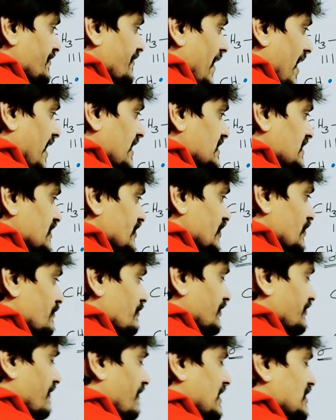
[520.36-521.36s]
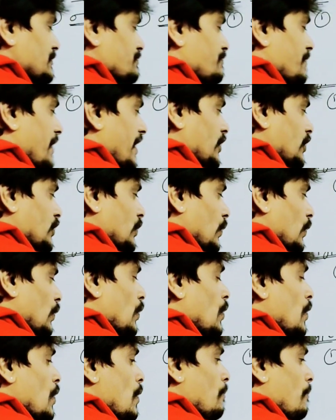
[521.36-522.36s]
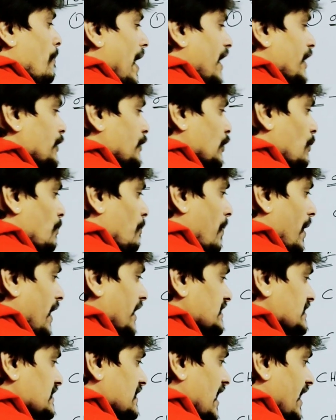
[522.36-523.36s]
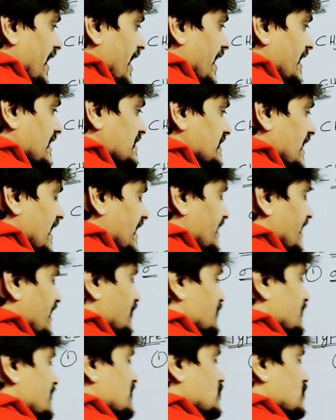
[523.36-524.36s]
transition with respect to pi to pi star excitation is